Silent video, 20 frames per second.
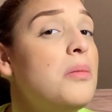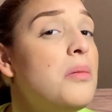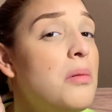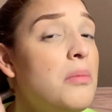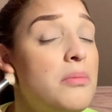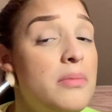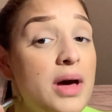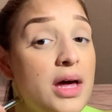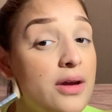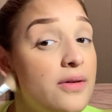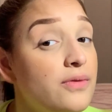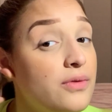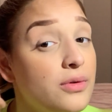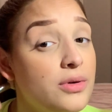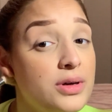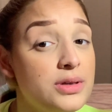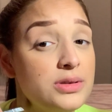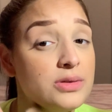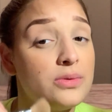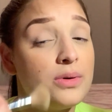
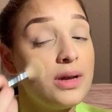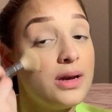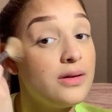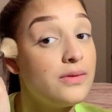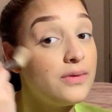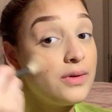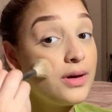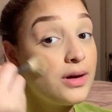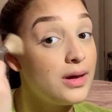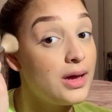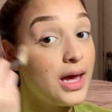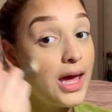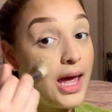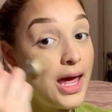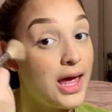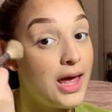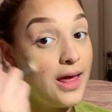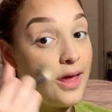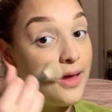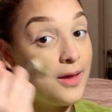metaphors or whatever,
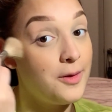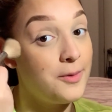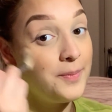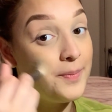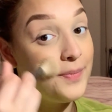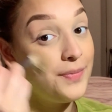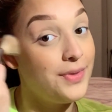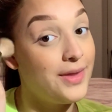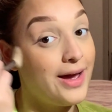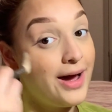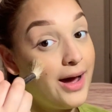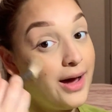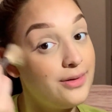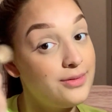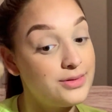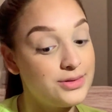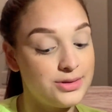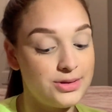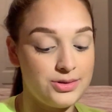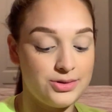and I
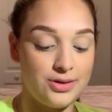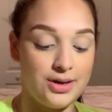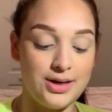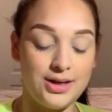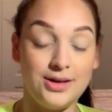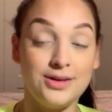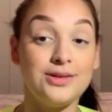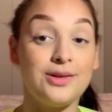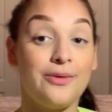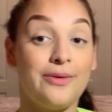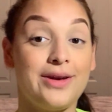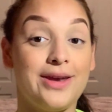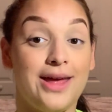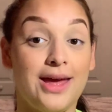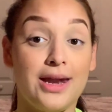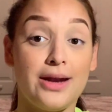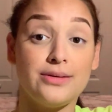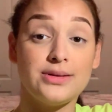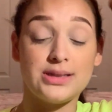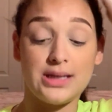was just trying to use it one day,
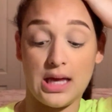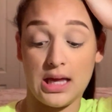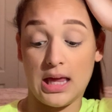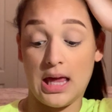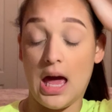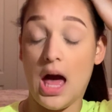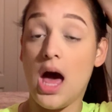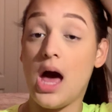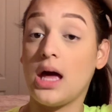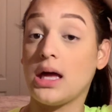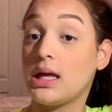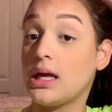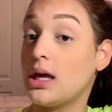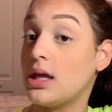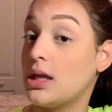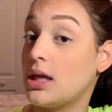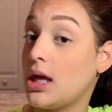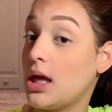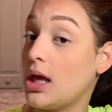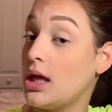and I was like, yeah,
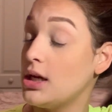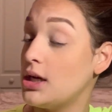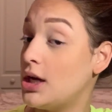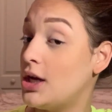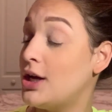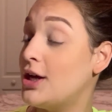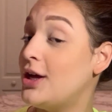killing